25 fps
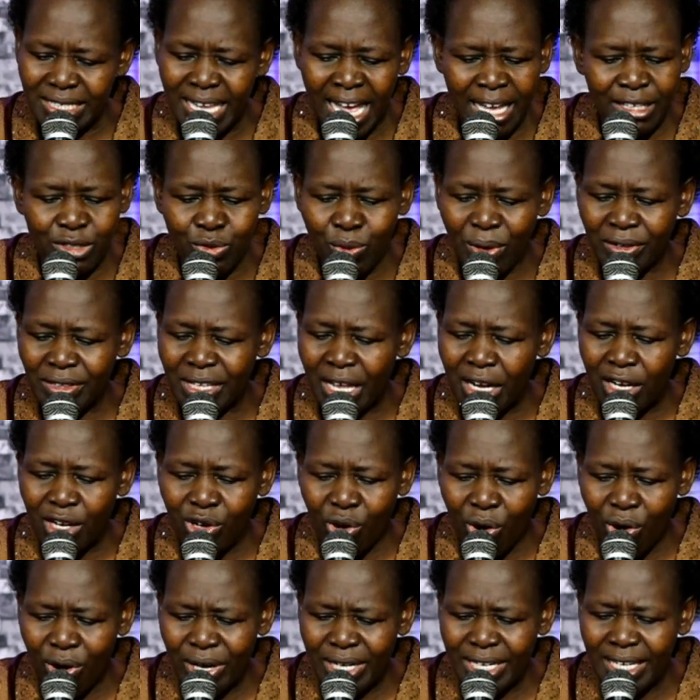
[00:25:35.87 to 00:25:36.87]
That's what the
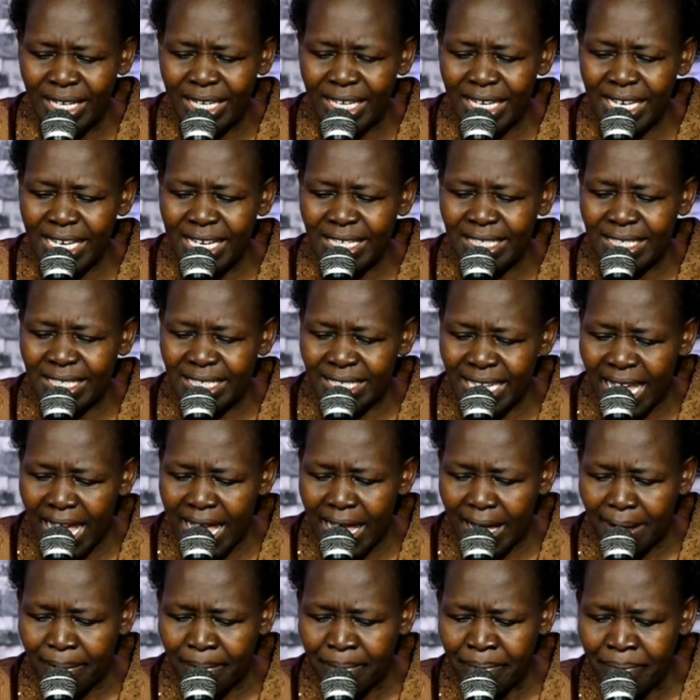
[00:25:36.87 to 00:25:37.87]
Lord is
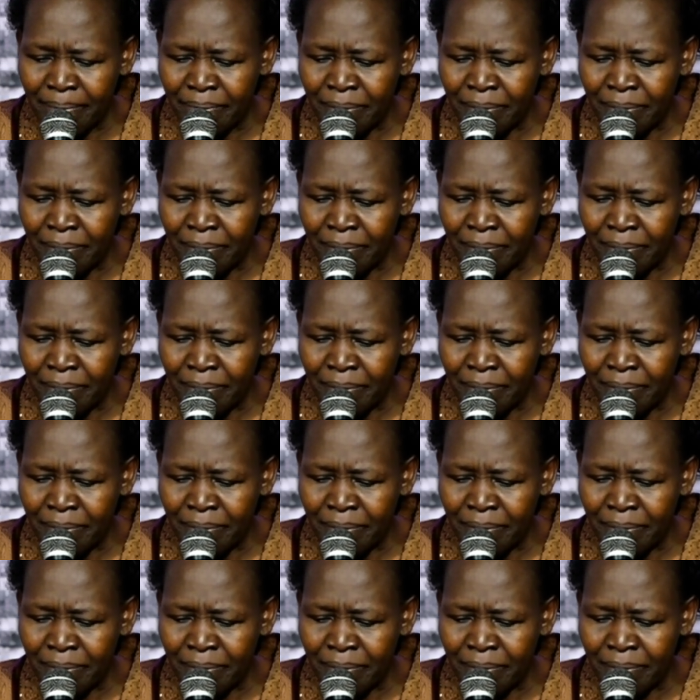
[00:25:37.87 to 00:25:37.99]
saying.